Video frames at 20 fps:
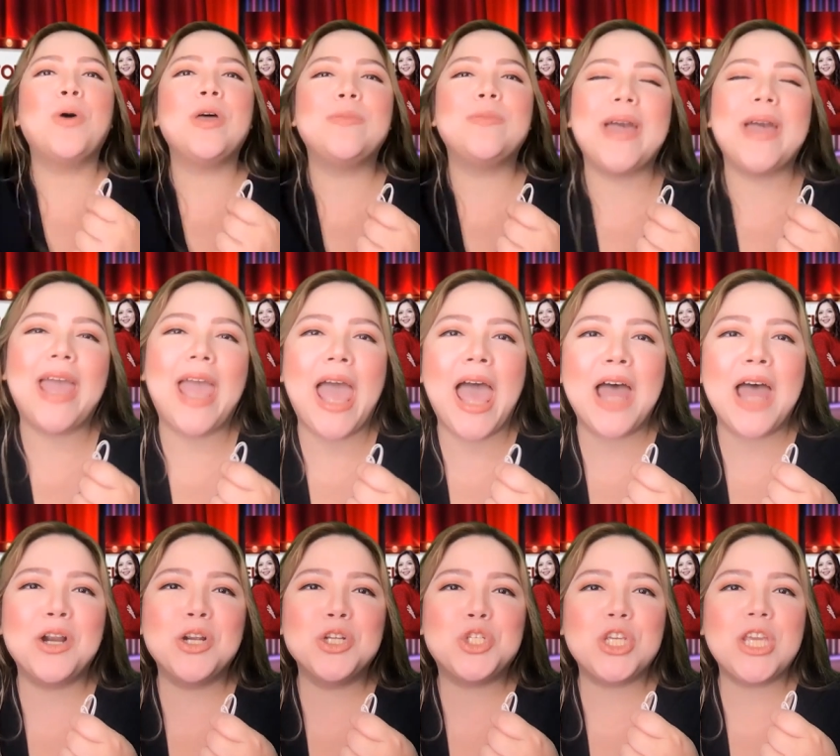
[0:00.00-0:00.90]
With my
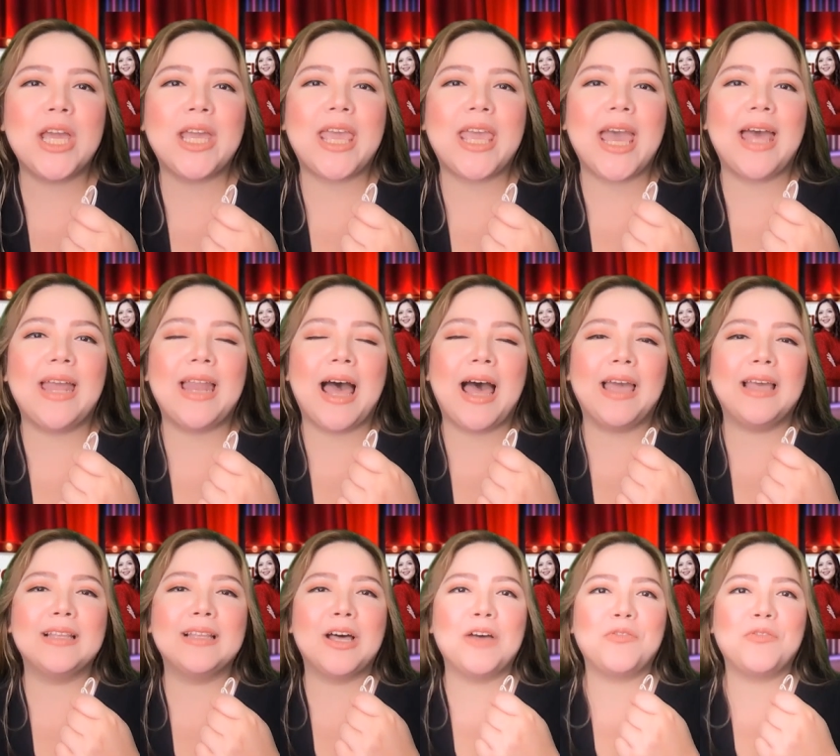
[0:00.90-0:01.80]
energy again.
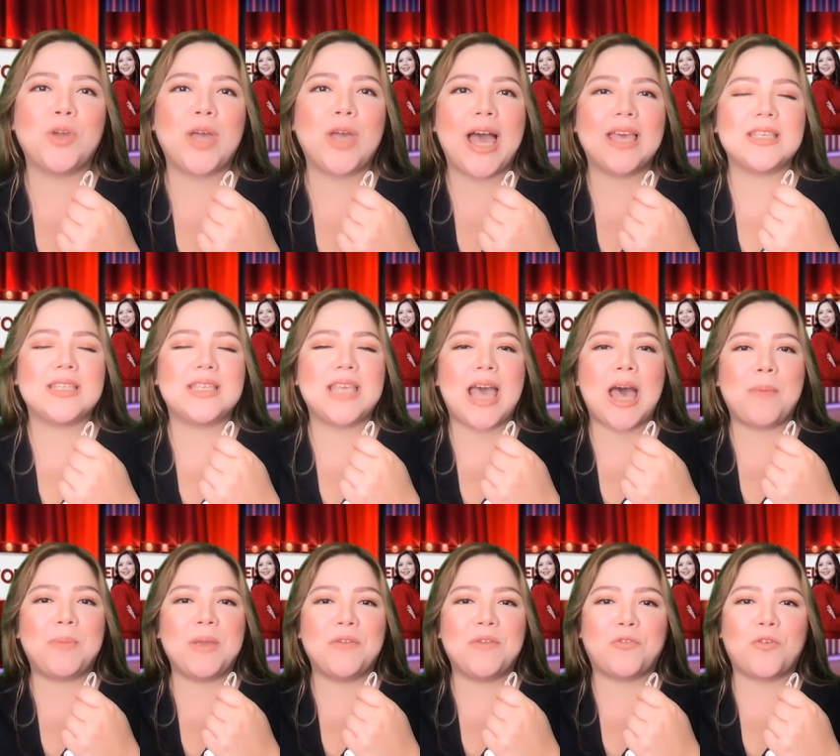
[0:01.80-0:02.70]
I love you guys.
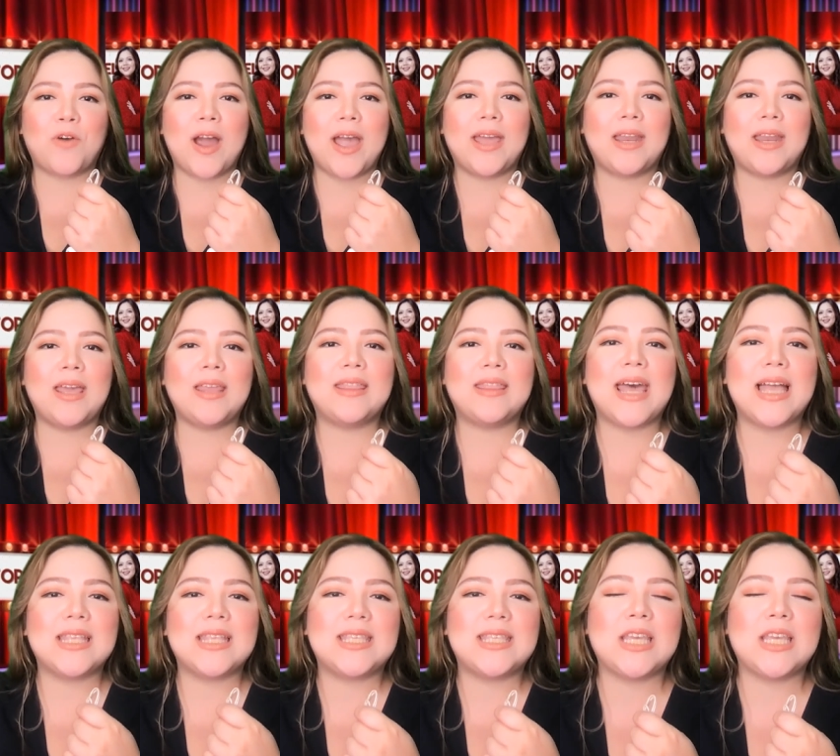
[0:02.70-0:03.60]
Happy Friday.
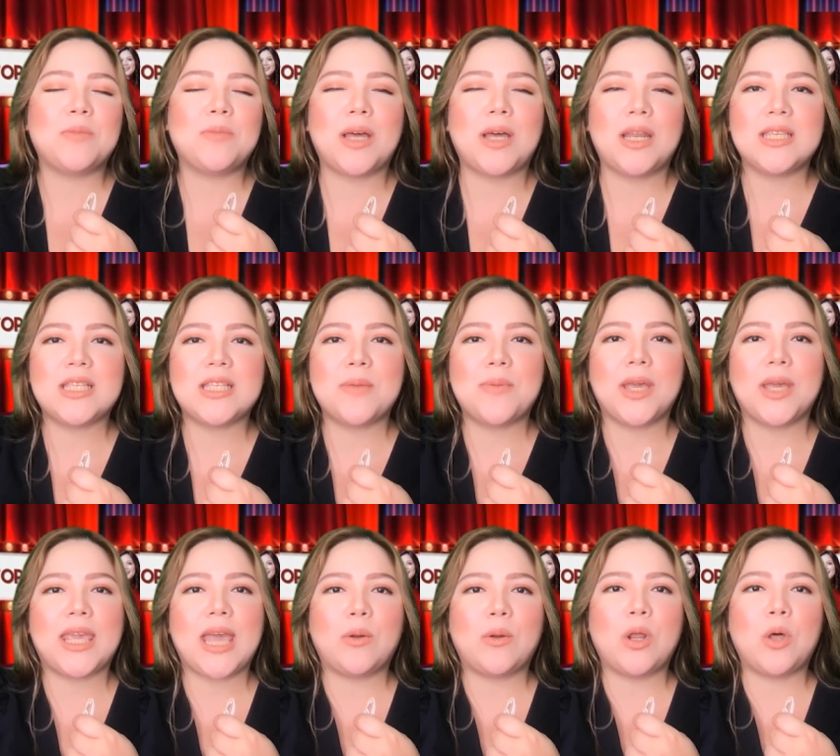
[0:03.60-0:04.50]
That's it.
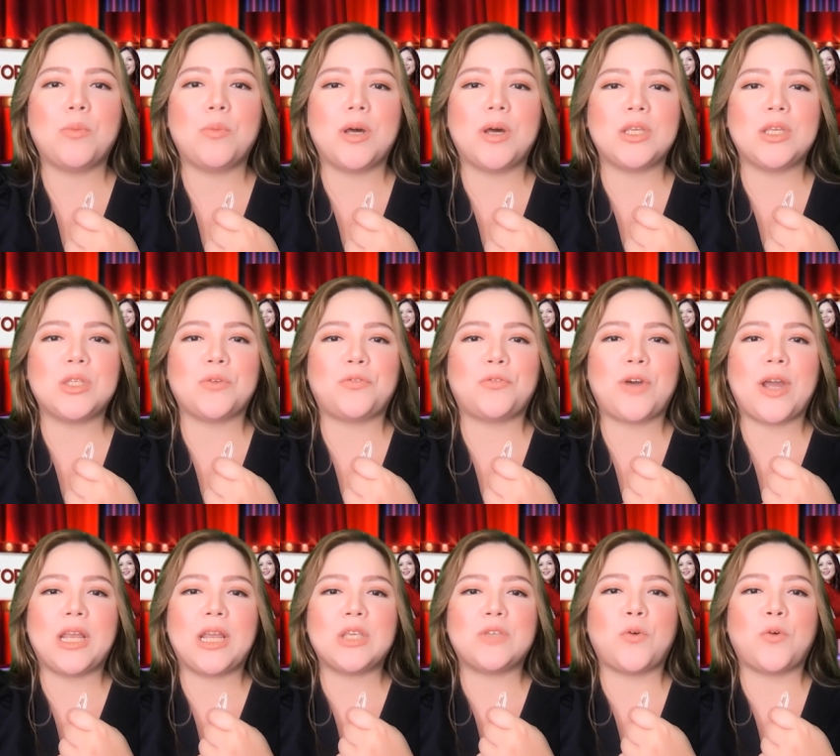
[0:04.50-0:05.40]
count on Mondays to
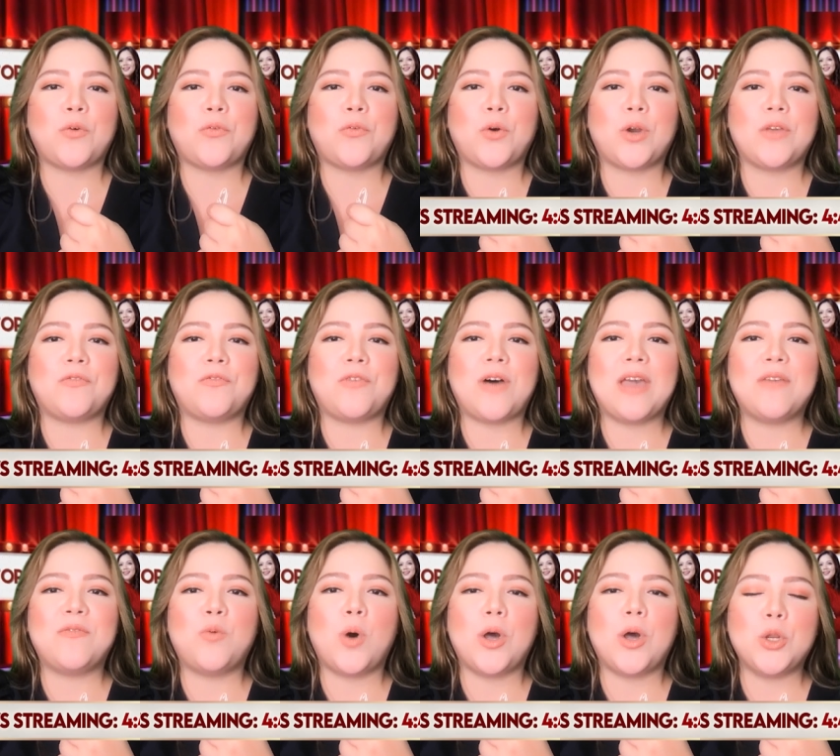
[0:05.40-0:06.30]
Fridays,
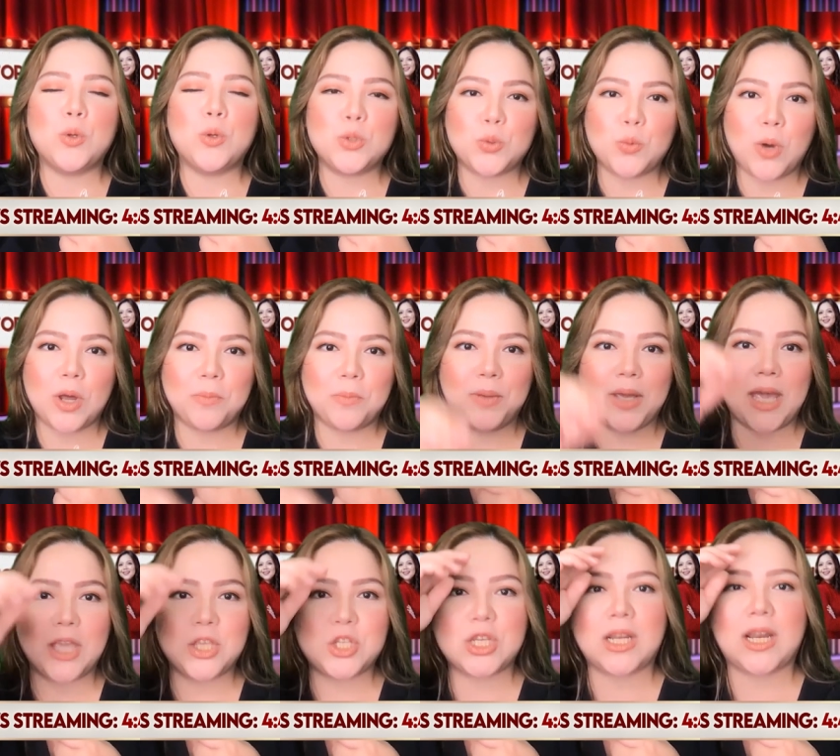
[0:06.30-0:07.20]
445, 1 News, 1
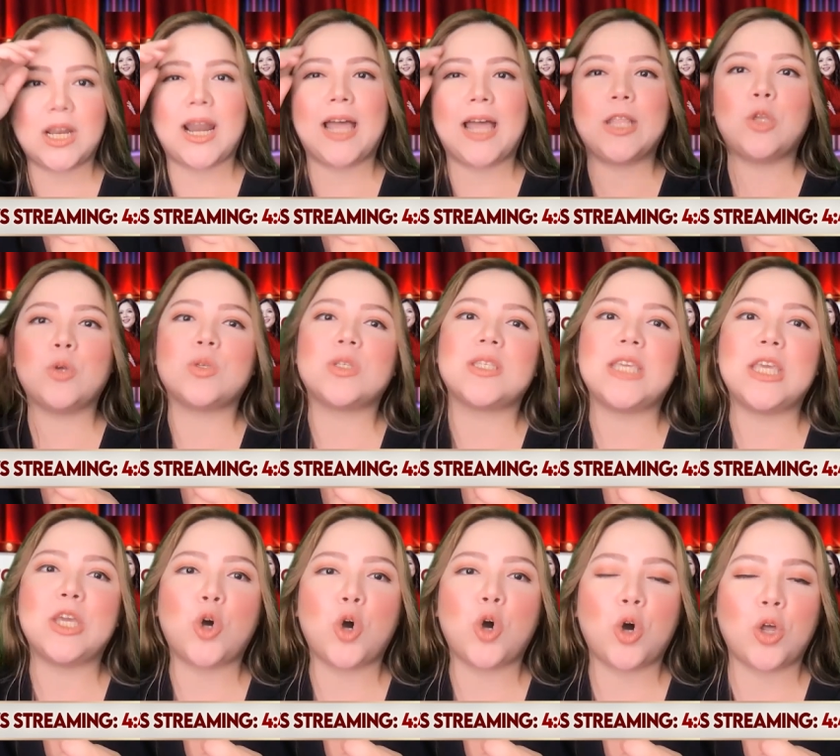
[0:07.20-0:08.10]
PH, and Radio
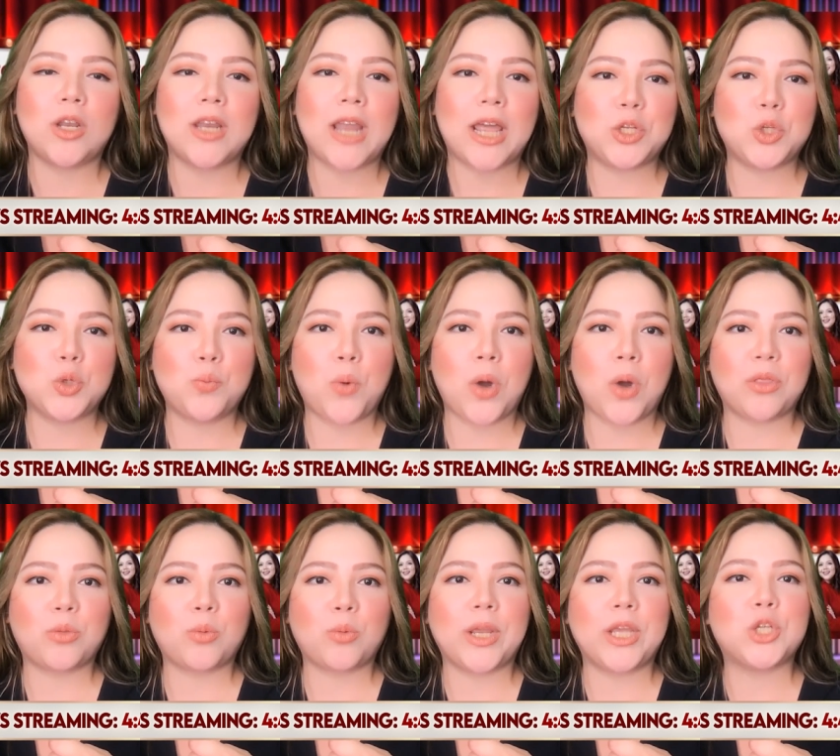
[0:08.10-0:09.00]
5,
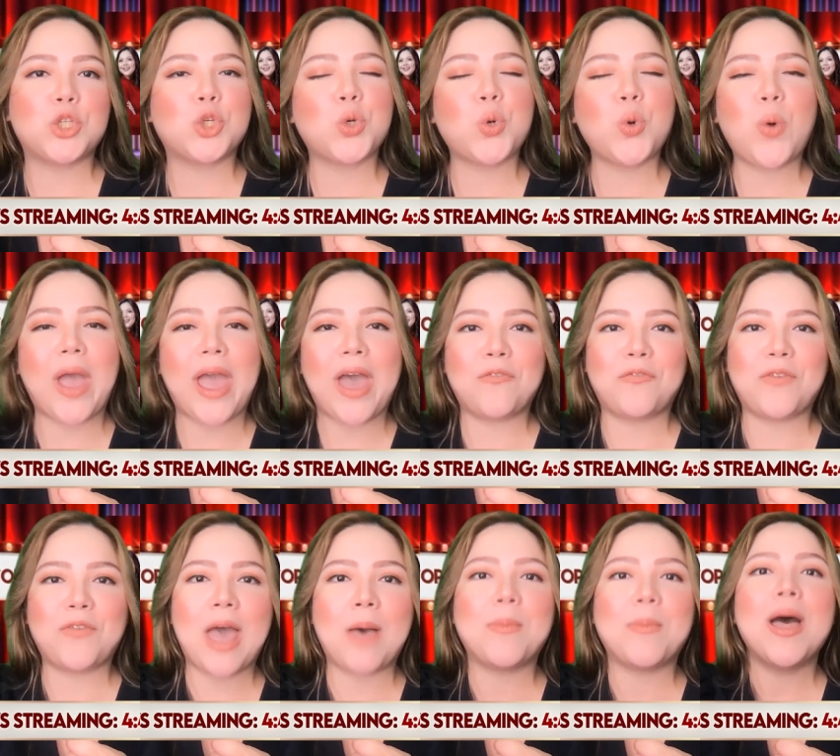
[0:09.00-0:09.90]
92.3 True
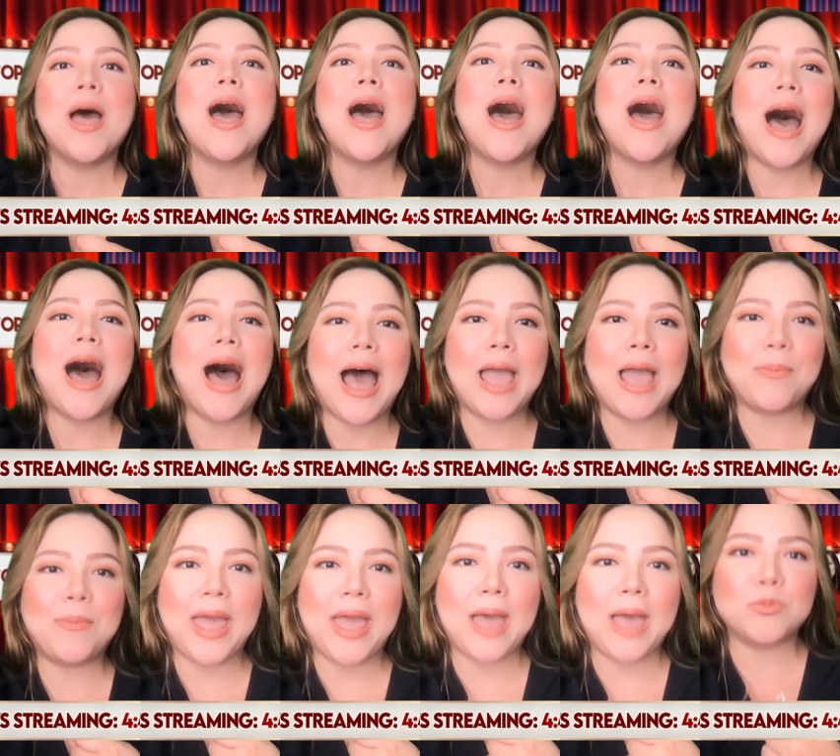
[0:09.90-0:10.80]
FM. I'm
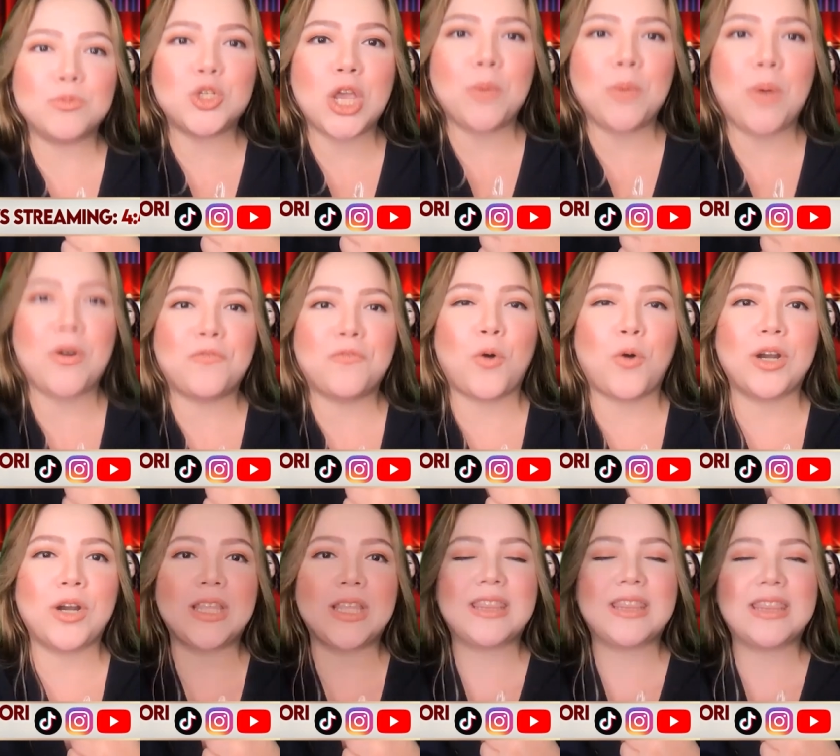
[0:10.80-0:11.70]
MJ Marfori.